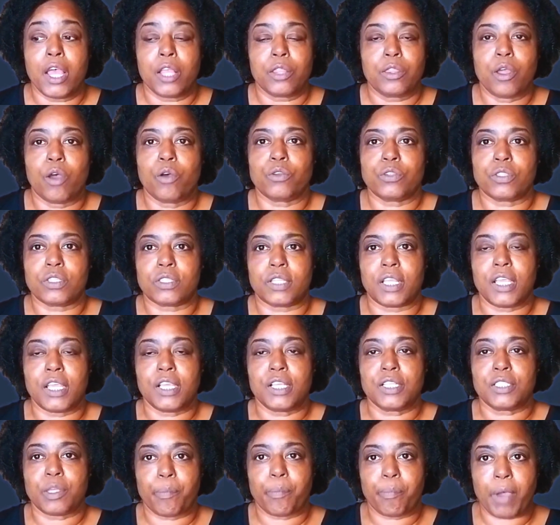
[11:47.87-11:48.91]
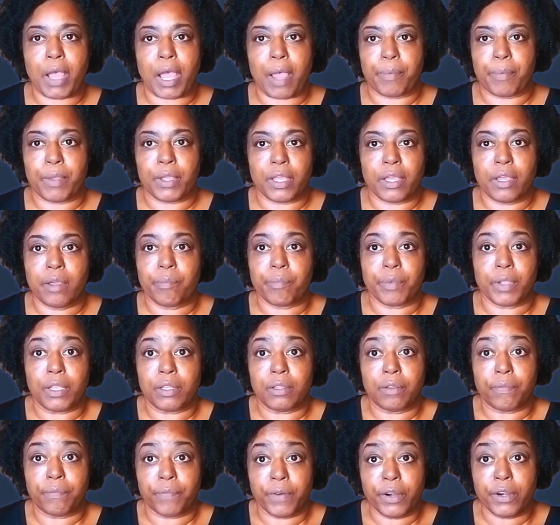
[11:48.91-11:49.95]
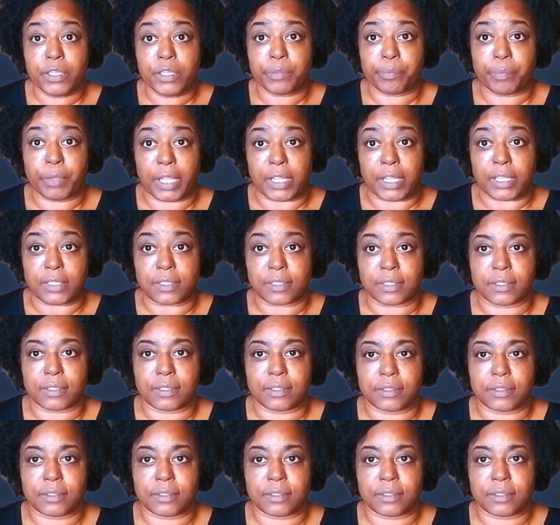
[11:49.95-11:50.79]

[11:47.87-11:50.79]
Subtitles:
those things are popping up in the first place?